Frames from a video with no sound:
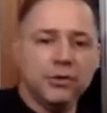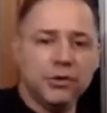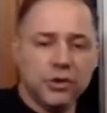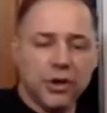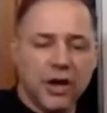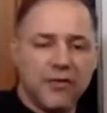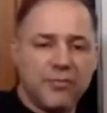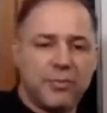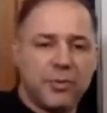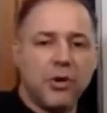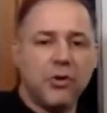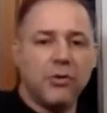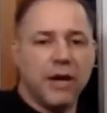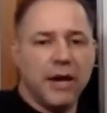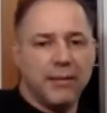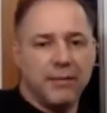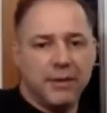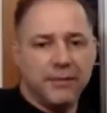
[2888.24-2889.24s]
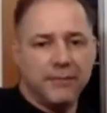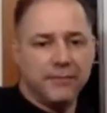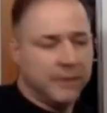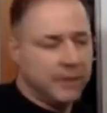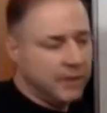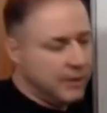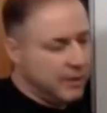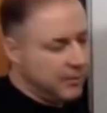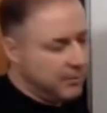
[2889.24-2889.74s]
programming,
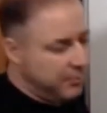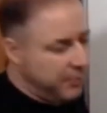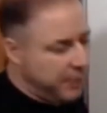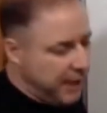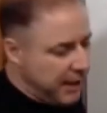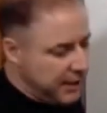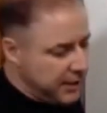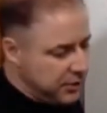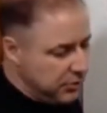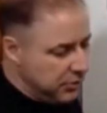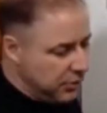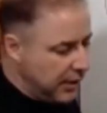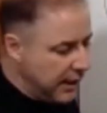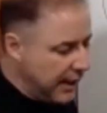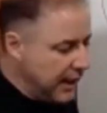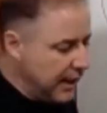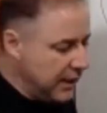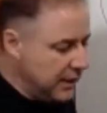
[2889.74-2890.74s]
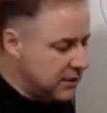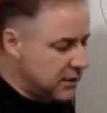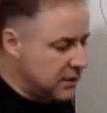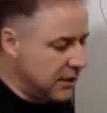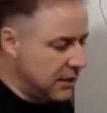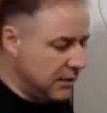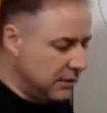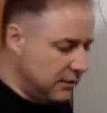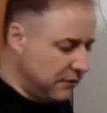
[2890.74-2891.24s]
but you hate
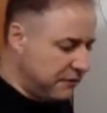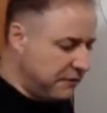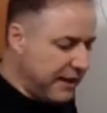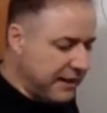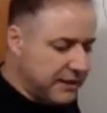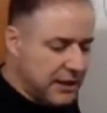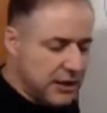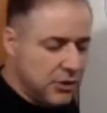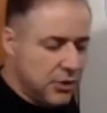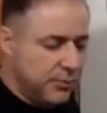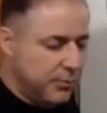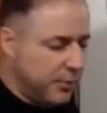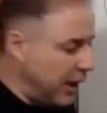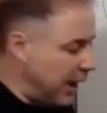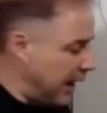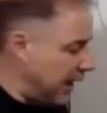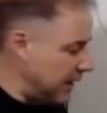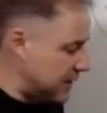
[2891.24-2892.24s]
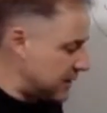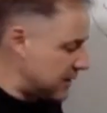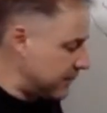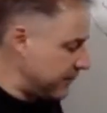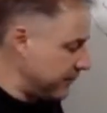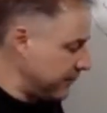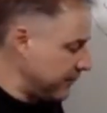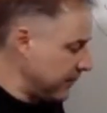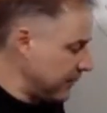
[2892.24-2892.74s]
the fact that your boss
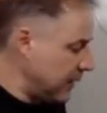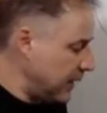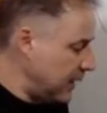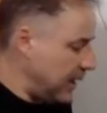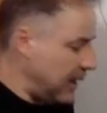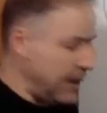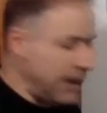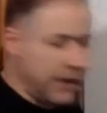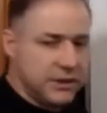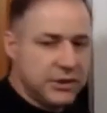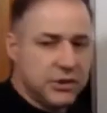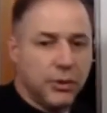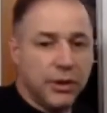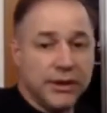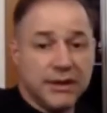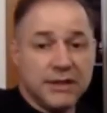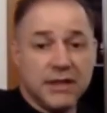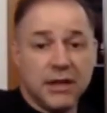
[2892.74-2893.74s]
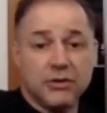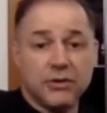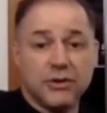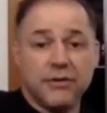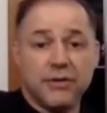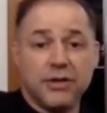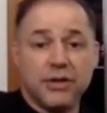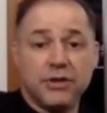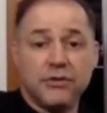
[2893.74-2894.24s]
is the one that tells you
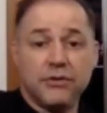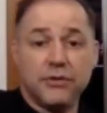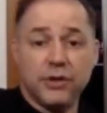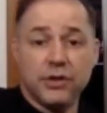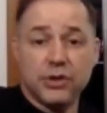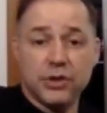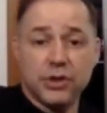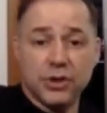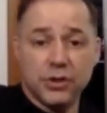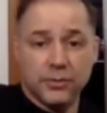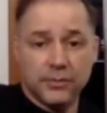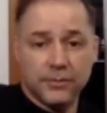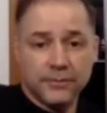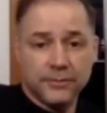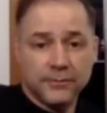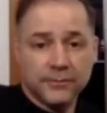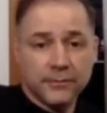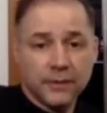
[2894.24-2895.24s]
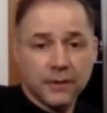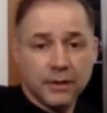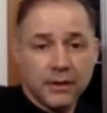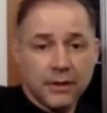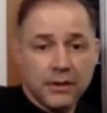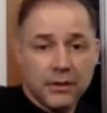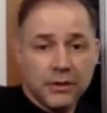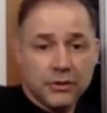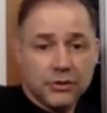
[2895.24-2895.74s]
everything you're free to do.
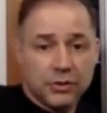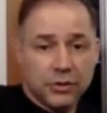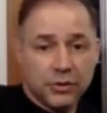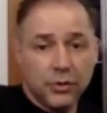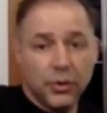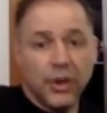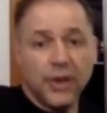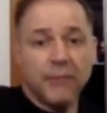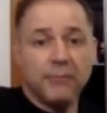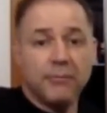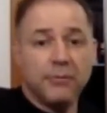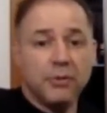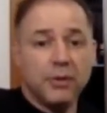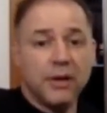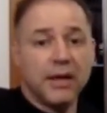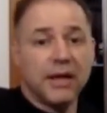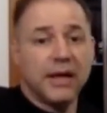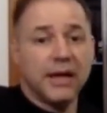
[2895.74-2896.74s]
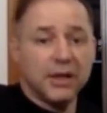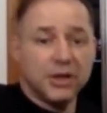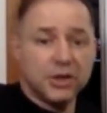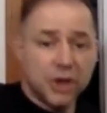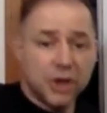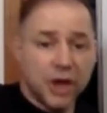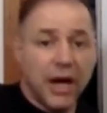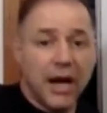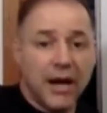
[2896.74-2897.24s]
So you want to get a
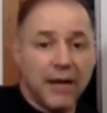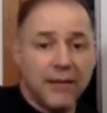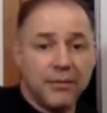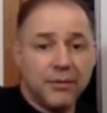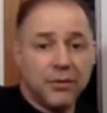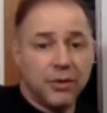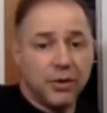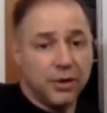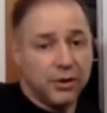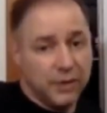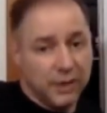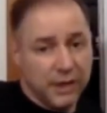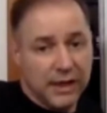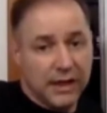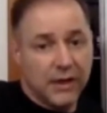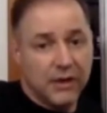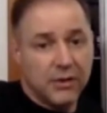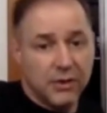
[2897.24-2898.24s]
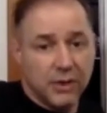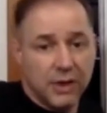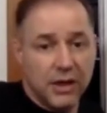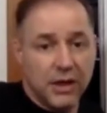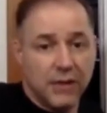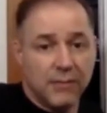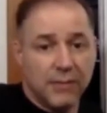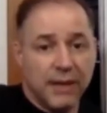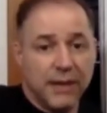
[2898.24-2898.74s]
job, or you're going to get a career
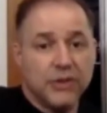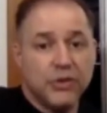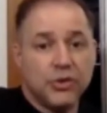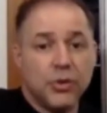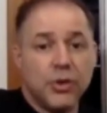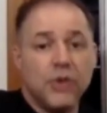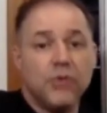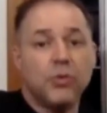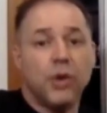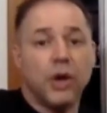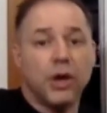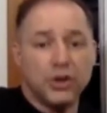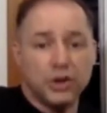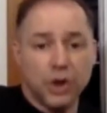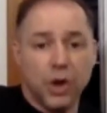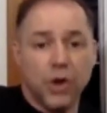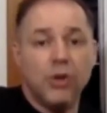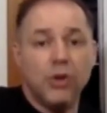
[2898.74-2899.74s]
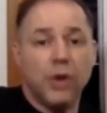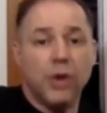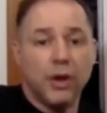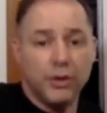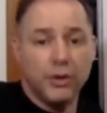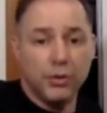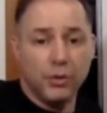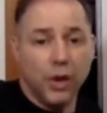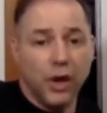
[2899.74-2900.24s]
by doing only what
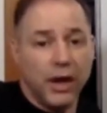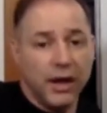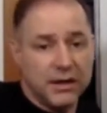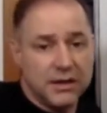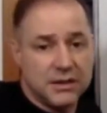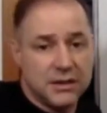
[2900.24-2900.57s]
you want.